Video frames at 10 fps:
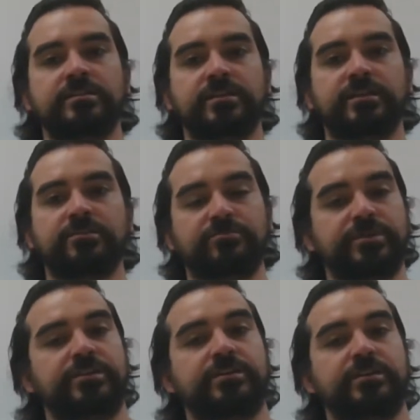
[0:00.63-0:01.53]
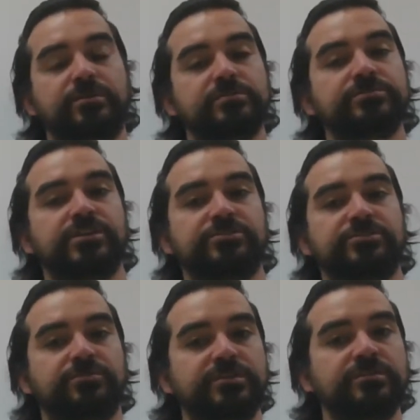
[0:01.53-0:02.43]
Hello everybody and welcome to
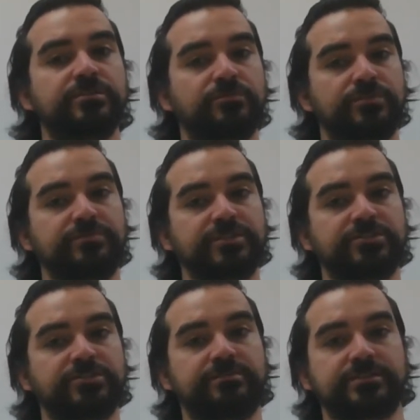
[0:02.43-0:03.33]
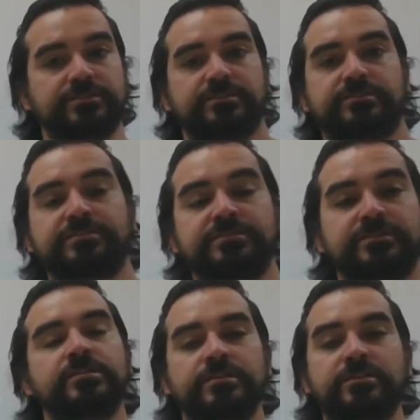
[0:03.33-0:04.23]
Algebra 1 with Mr. Chavez.
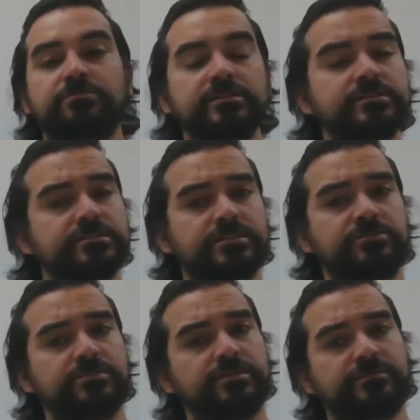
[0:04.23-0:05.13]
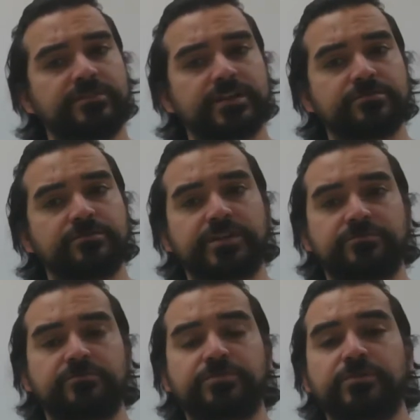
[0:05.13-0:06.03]
Now we're going to continue to learn factoring by
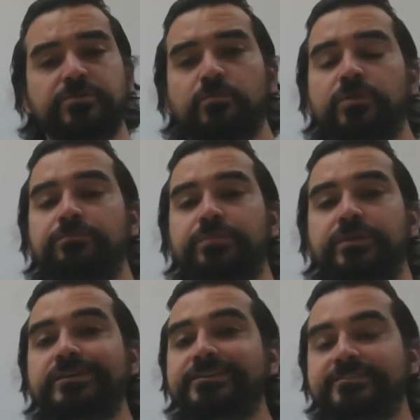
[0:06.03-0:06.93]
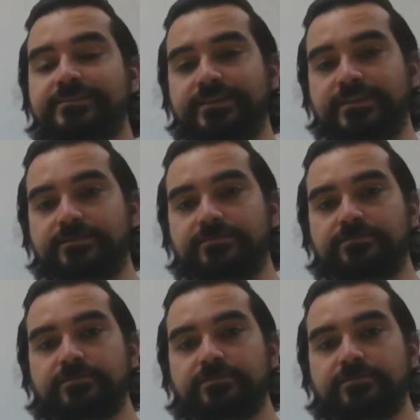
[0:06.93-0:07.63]
grouping when b is the negative.